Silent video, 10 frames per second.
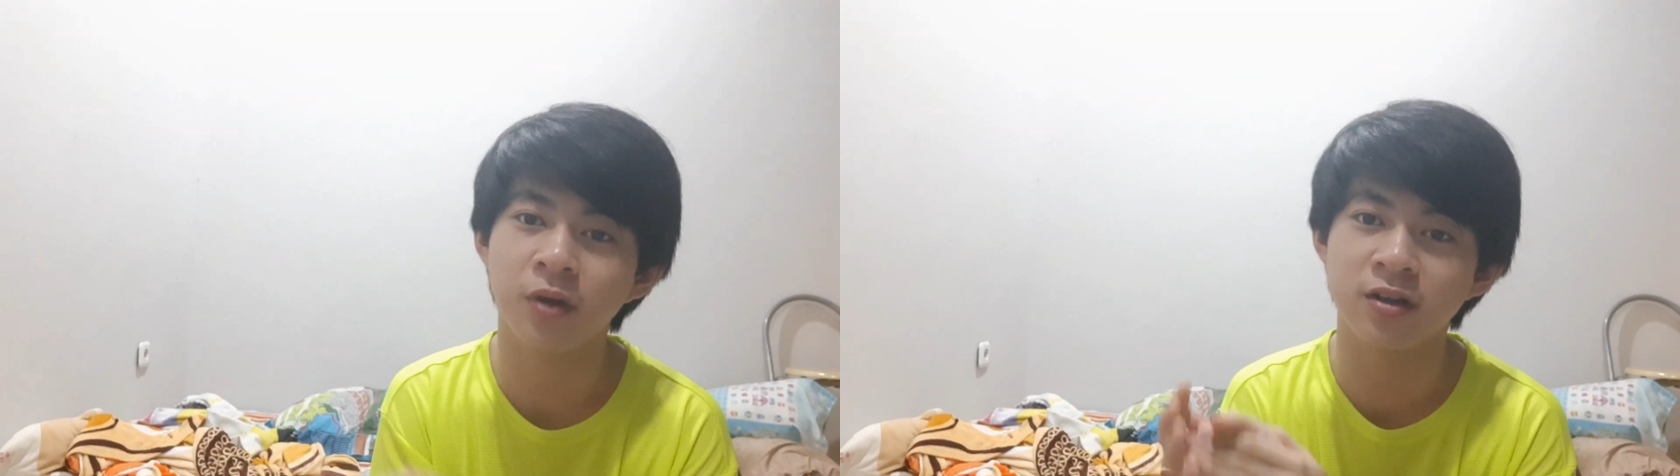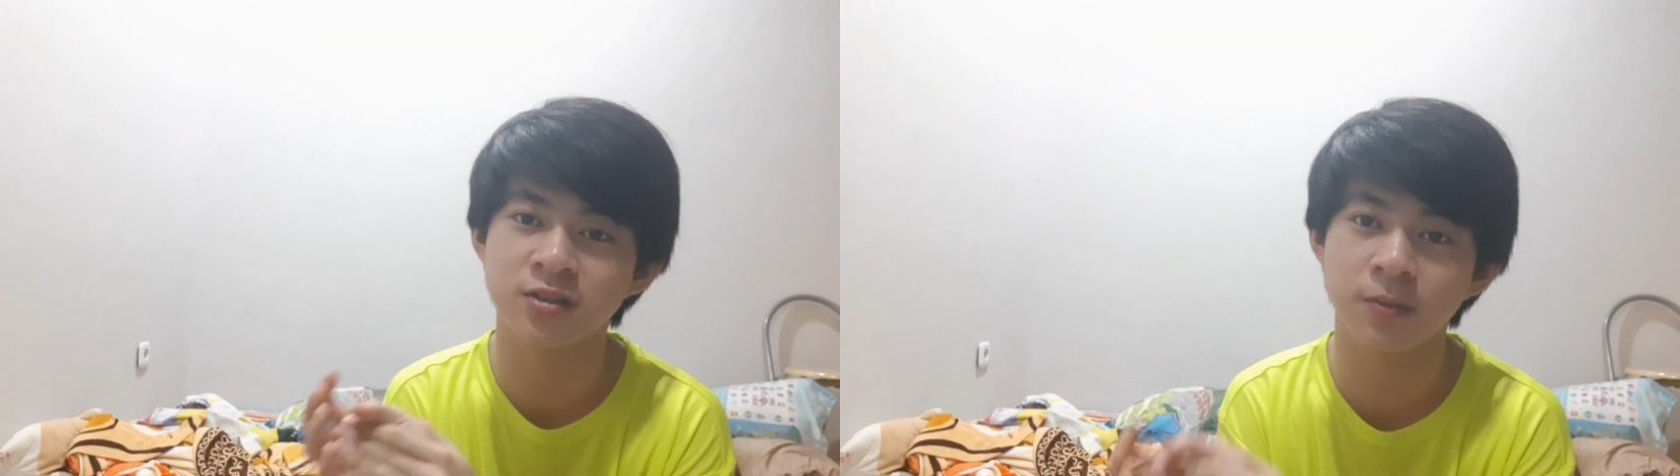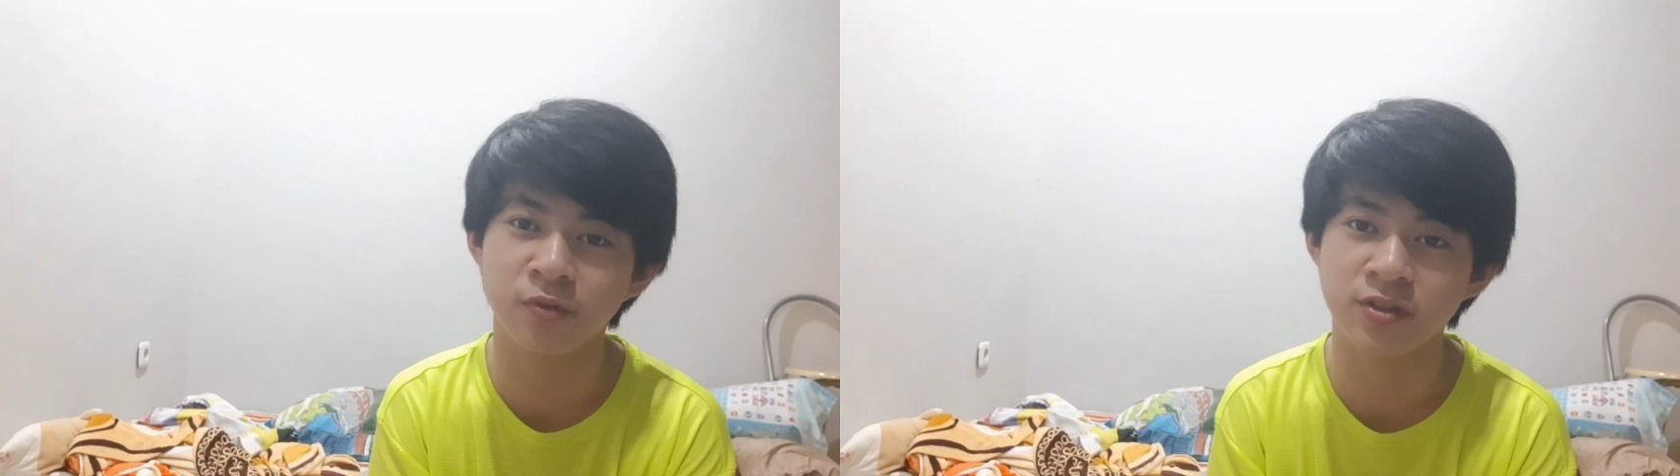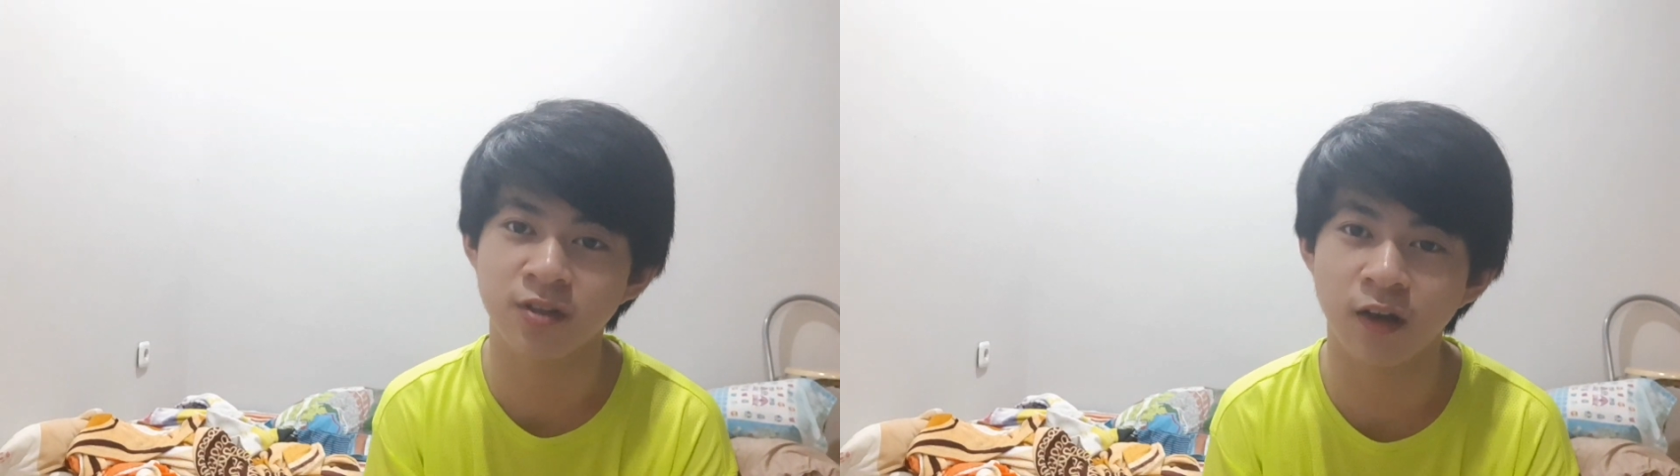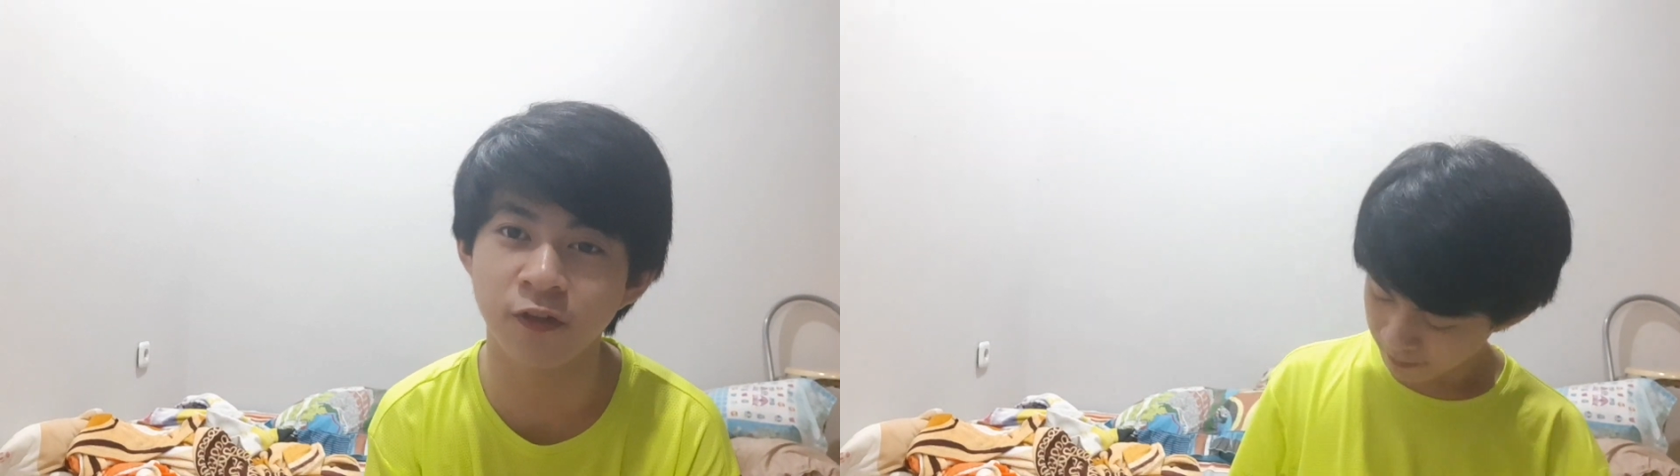got a sub 3
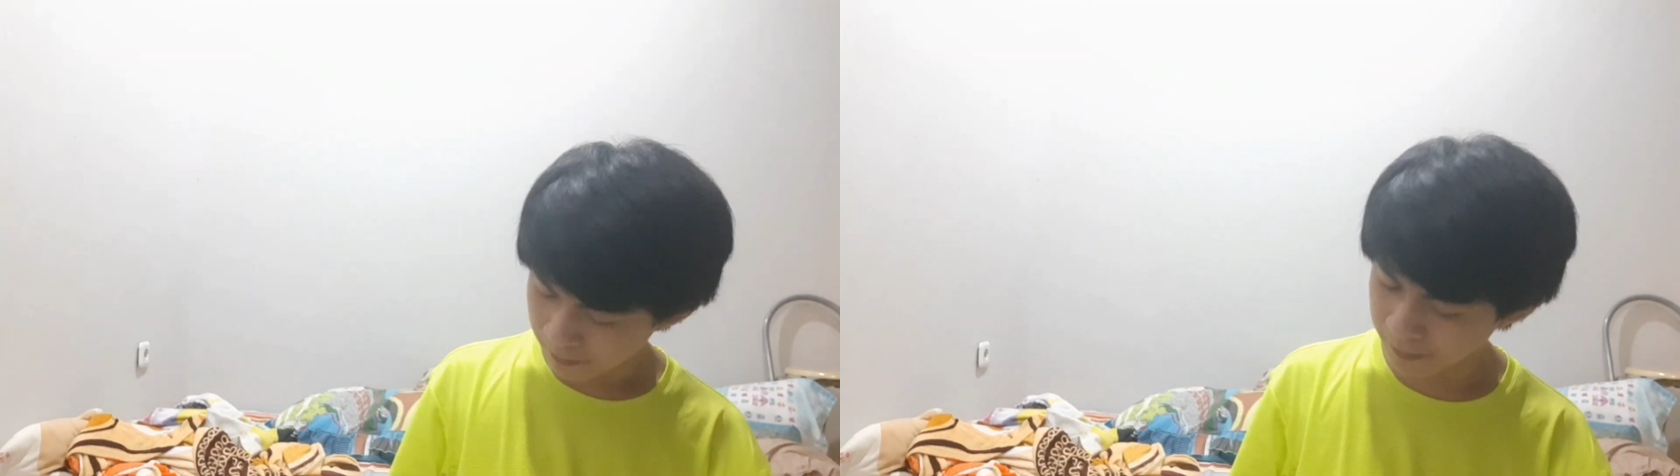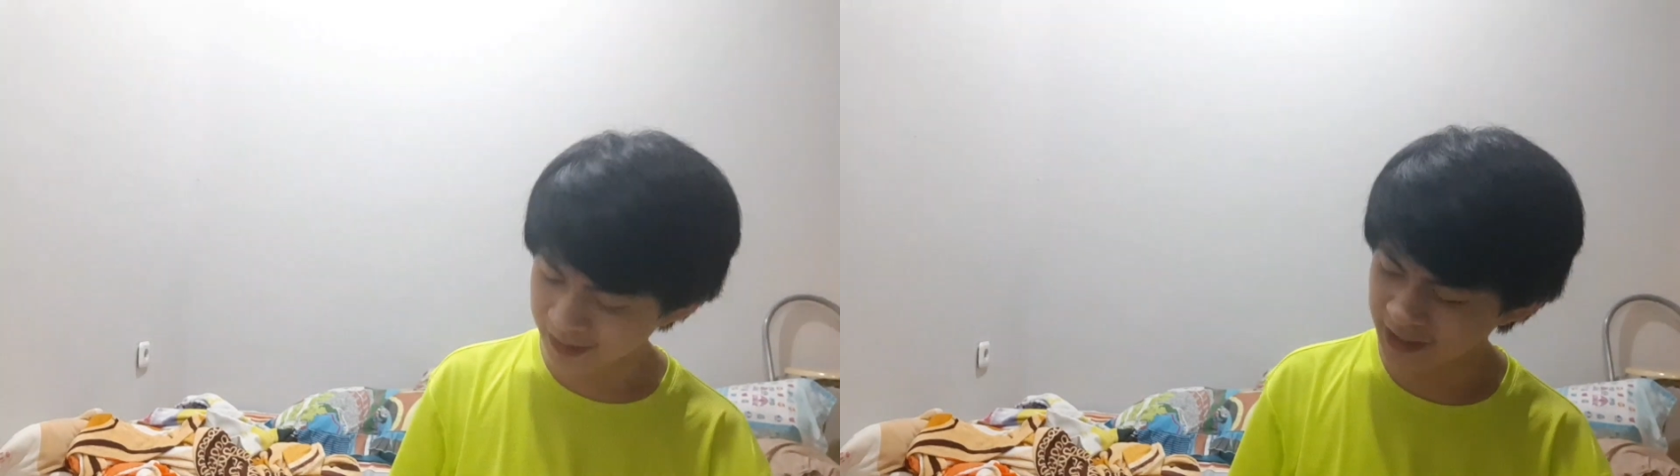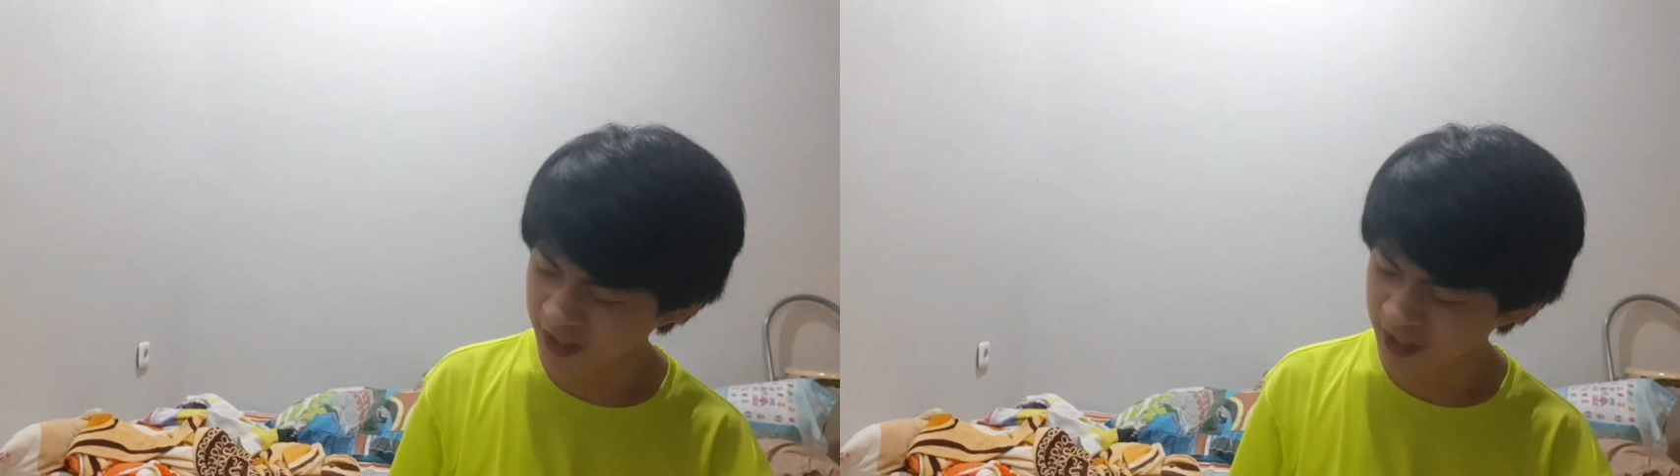solve, but